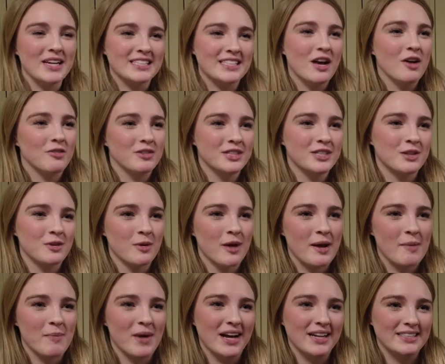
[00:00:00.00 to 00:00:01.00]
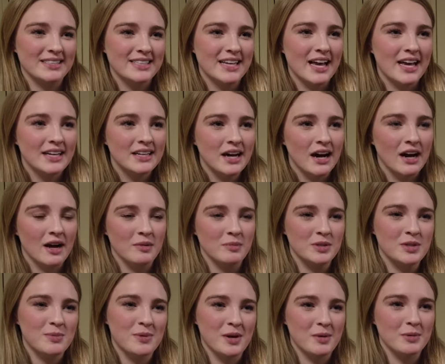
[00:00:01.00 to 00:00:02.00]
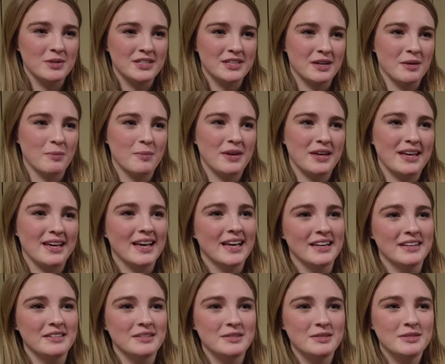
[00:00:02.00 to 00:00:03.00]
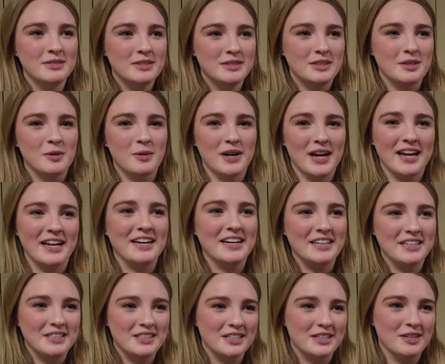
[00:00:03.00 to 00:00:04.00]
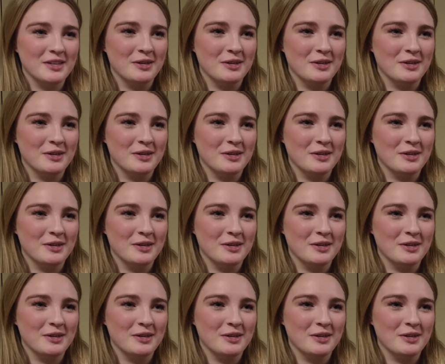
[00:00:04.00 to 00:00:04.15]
myself into the right mindset to be able to compete and do what I needed to